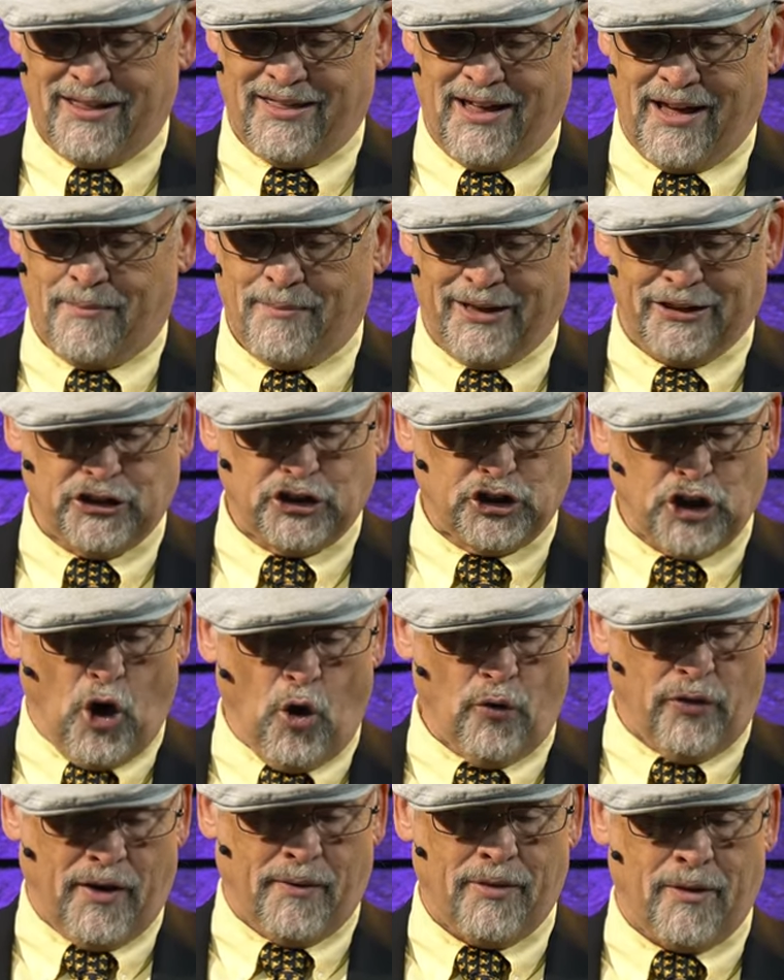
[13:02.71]
them and
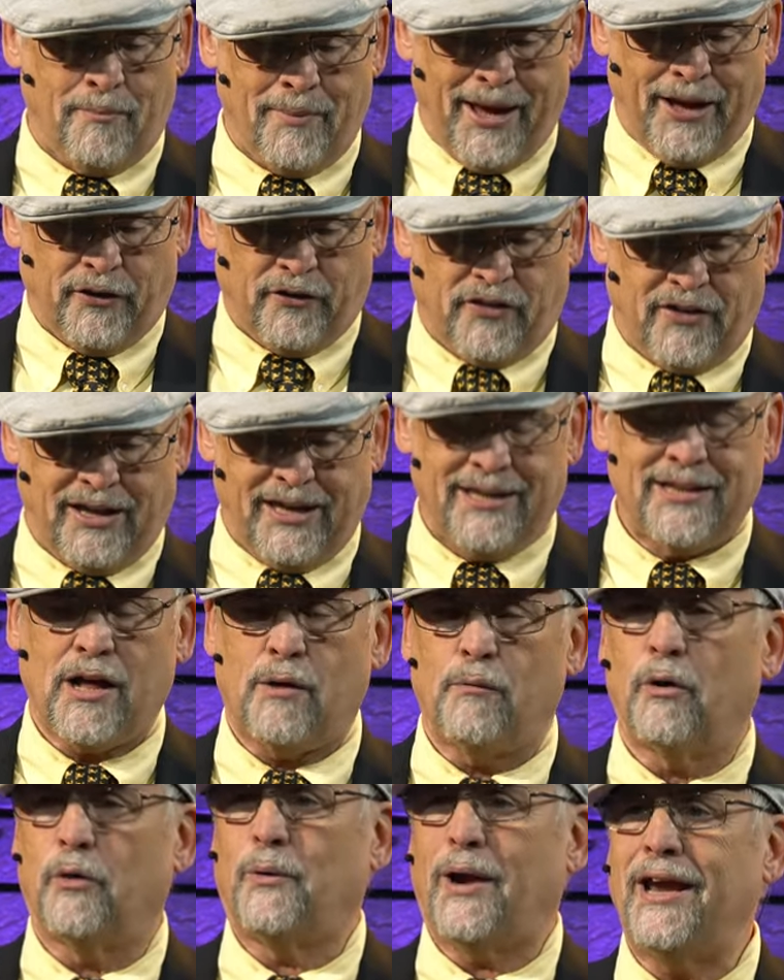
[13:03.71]
show them the manner of the king
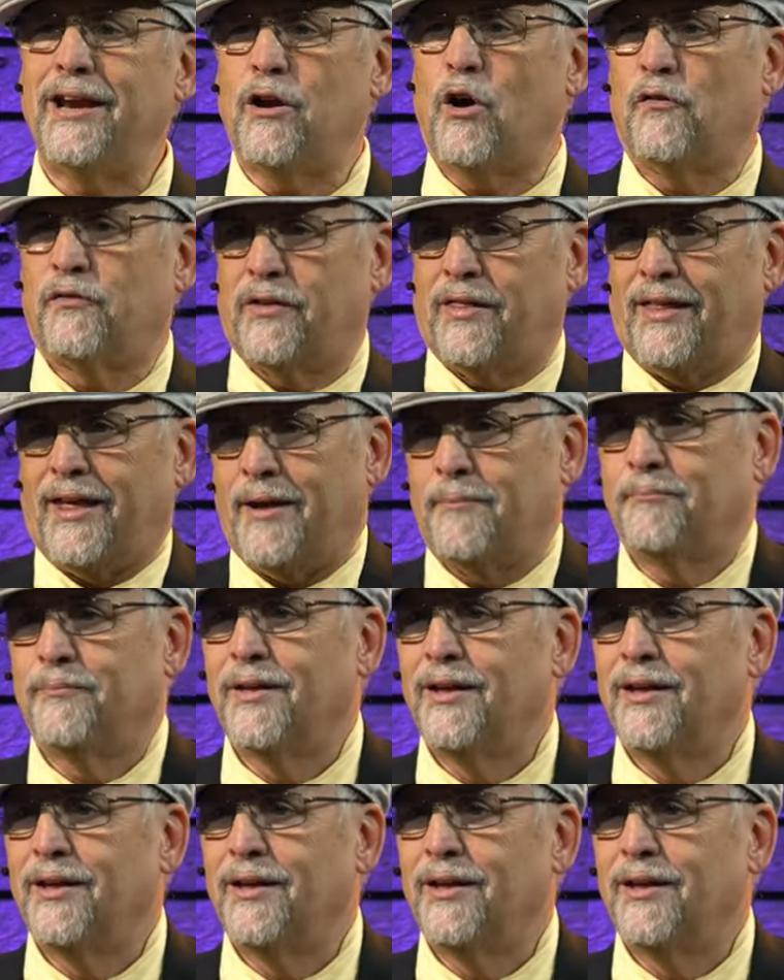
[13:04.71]
that will reign over them.